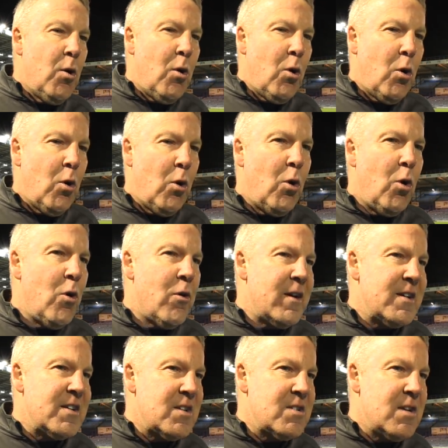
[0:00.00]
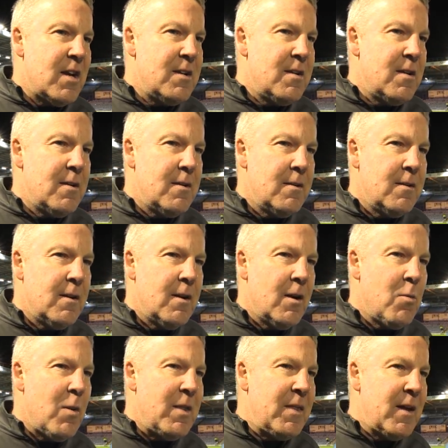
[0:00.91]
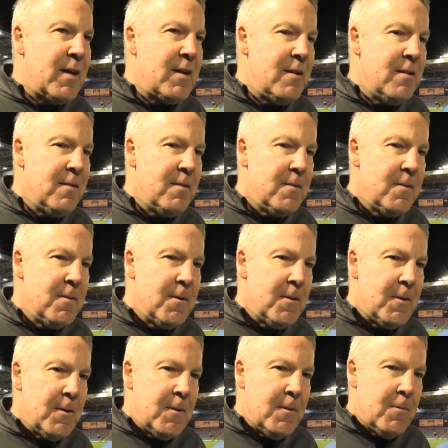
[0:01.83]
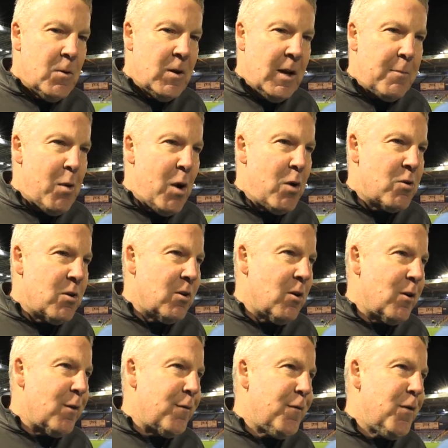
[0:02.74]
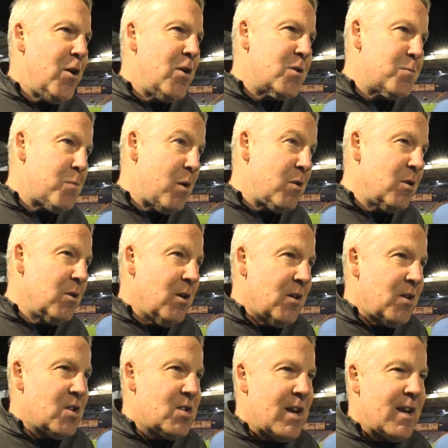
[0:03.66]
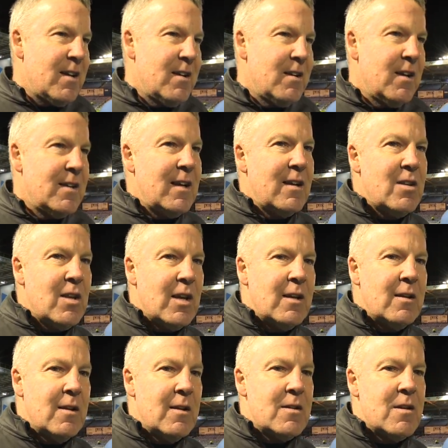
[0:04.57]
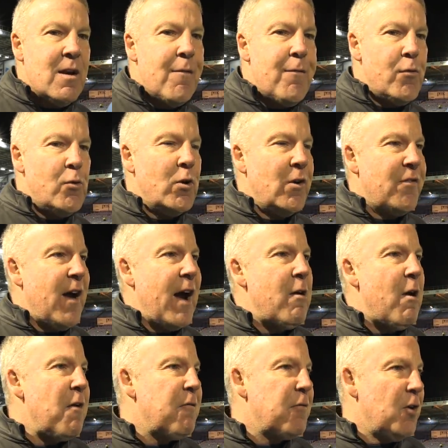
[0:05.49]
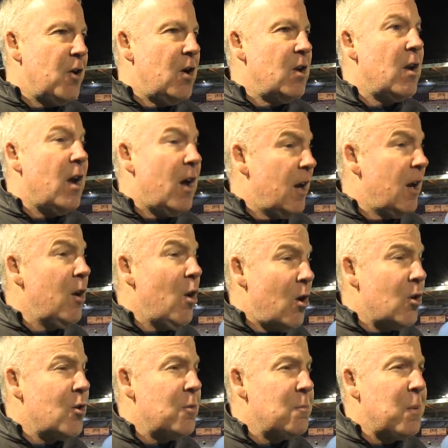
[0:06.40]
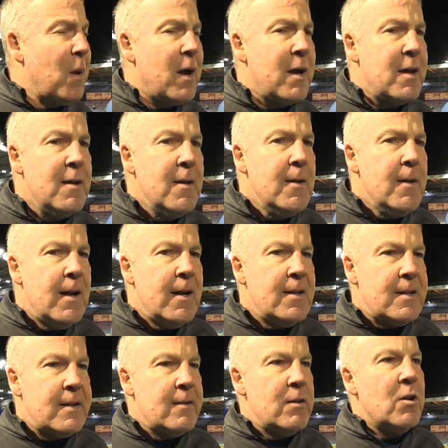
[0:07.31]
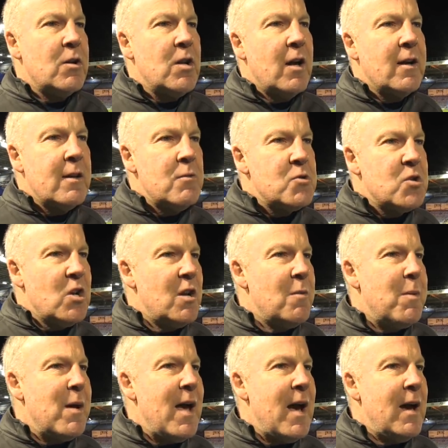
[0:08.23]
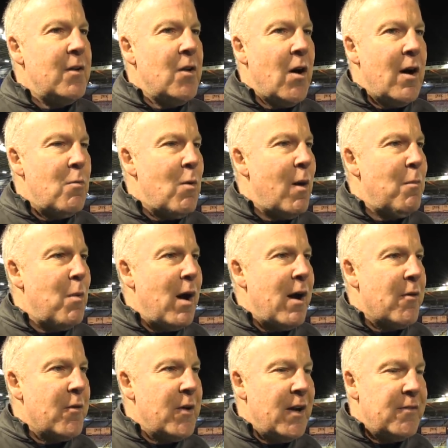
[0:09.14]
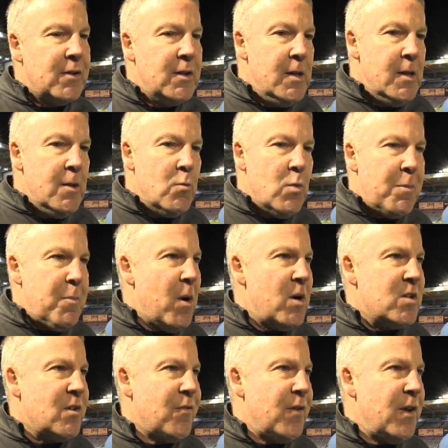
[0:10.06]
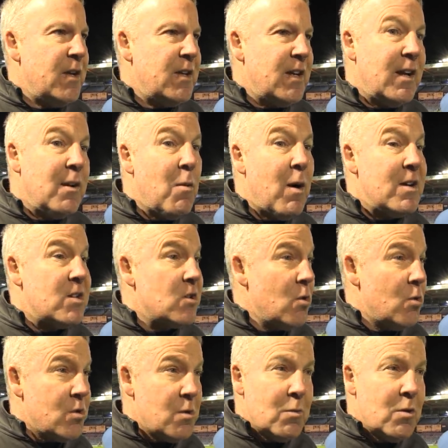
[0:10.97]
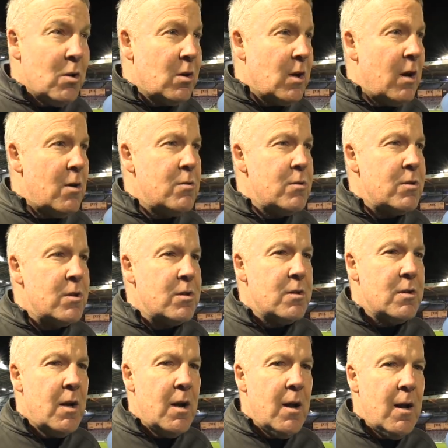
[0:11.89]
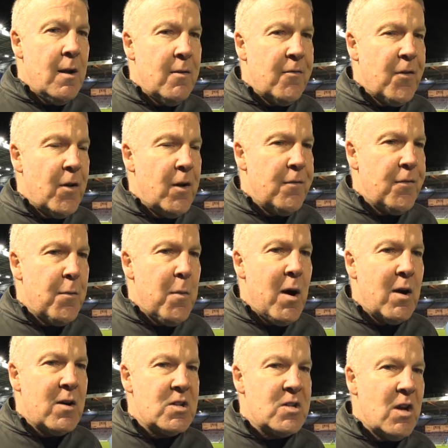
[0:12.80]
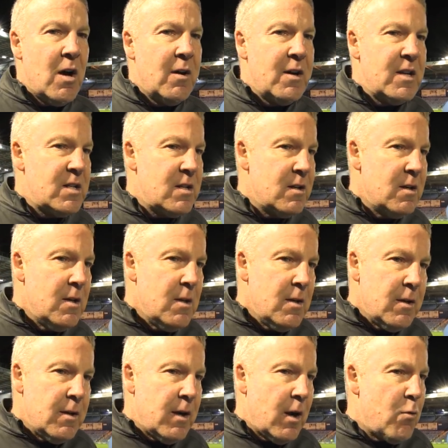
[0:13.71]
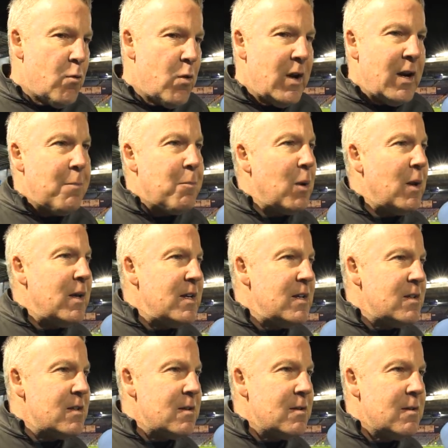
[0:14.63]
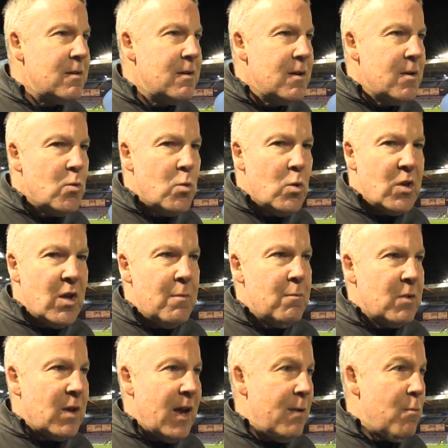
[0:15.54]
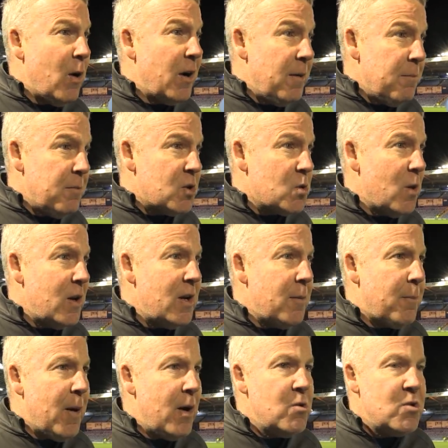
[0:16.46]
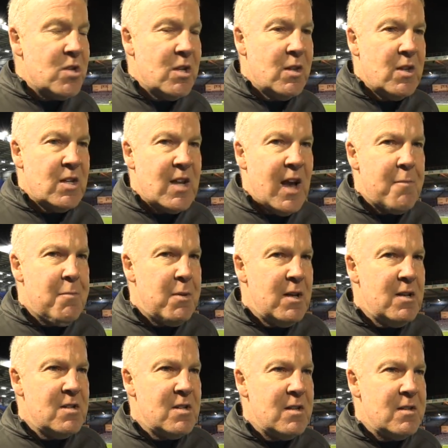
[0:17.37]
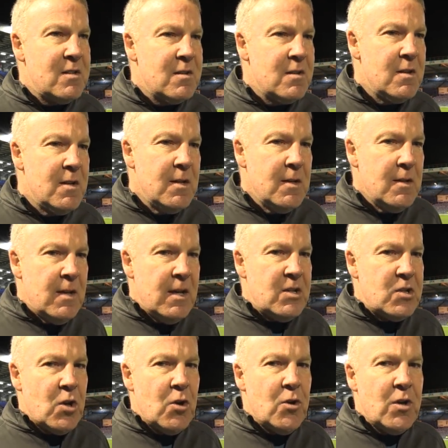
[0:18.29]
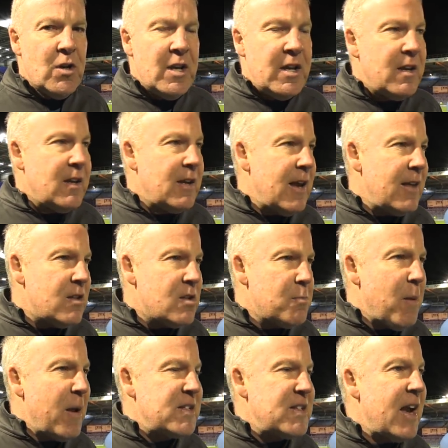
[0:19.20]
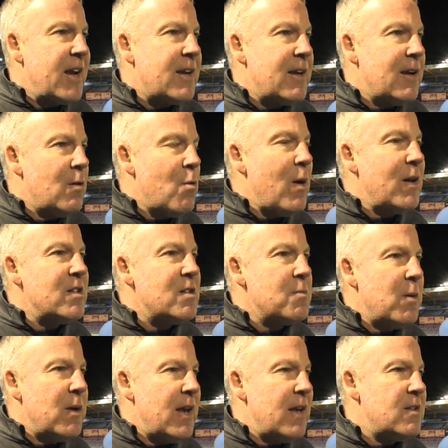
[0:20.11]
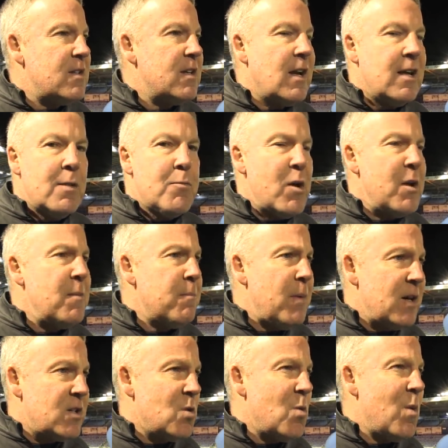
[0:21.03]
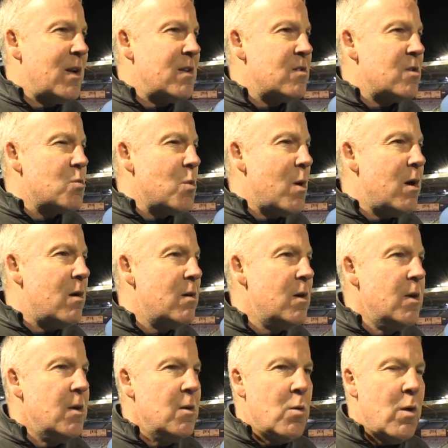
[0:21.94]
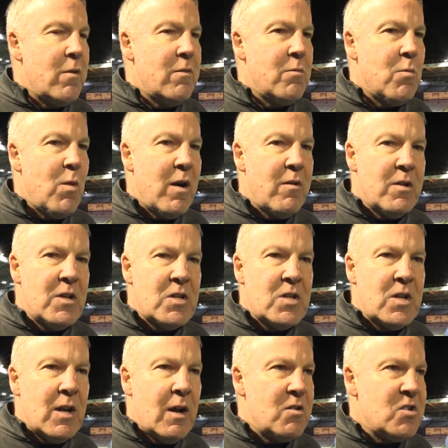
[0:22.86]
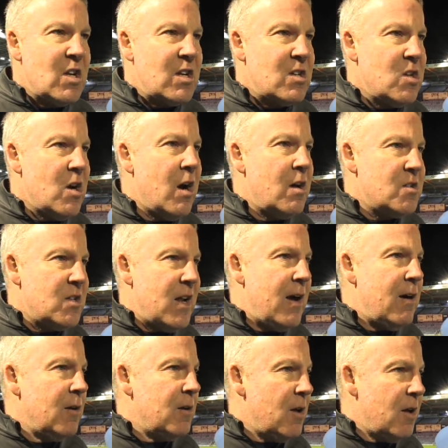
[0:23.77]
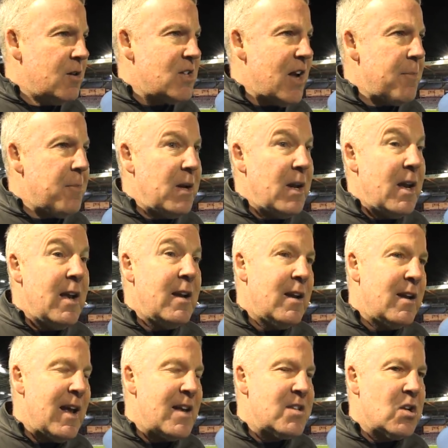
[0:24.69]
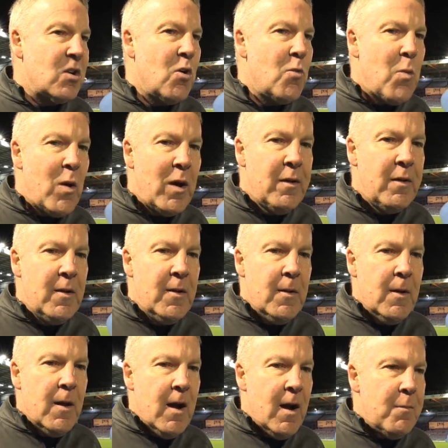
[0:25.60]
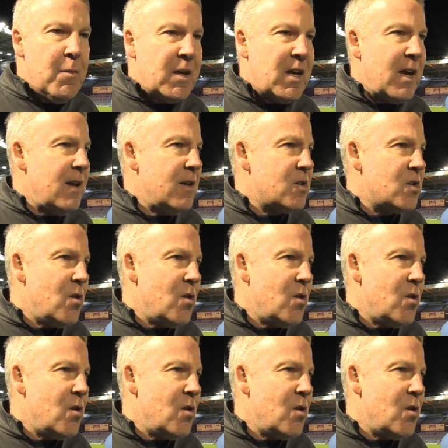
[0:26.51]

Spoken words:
or as I said, when they broke and got the first, broke and got the second, I did think that for all of our effort and a lot of good play, it didn't look like it was going to be our night one way or another. We persevered anyway, scored some good goals for Marcus Harness. Really pleased with him getting one in between the posts and the tap-ins. He's good, and he can get the spectacular ones, but he has to get the bread and butter ones as well, where he's 6 yards out and tapping it in, and that's a good one. McGeehan